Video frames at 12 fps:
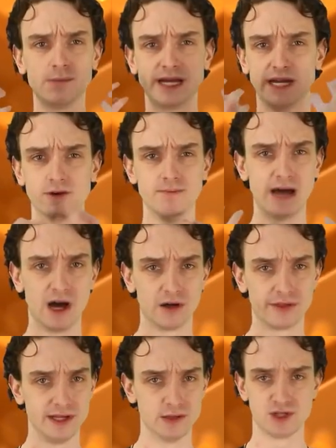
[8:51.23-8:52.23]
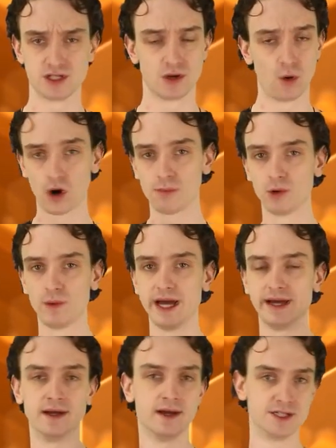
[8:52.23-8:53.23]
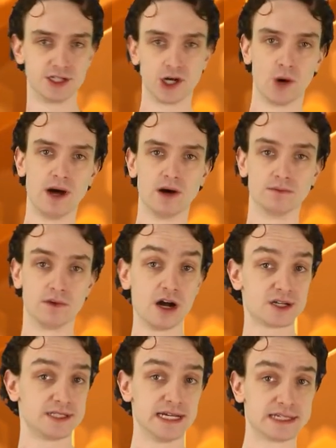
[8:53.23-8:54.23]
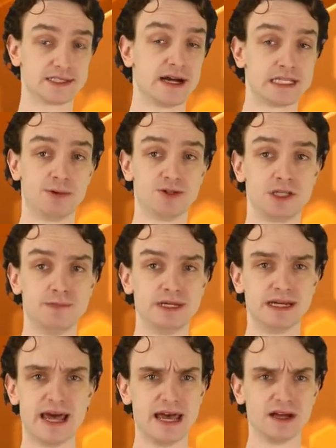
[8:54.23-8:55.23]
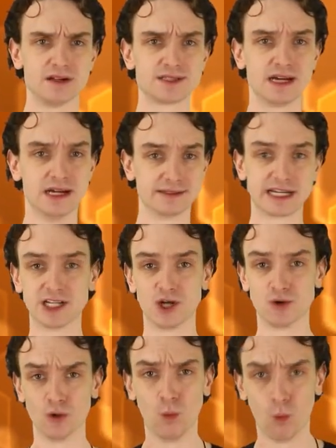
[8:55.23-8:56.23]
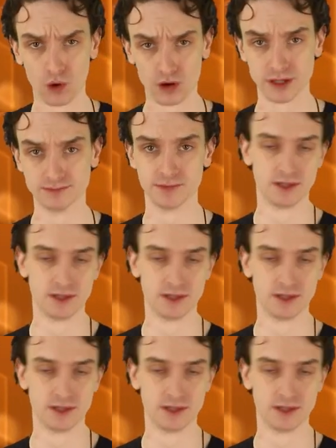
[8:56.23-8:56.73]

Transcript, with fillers: coming out of her mouth and it was just a horrible way to go out. Arsenic's not supposed to be inhaled, let alone worn.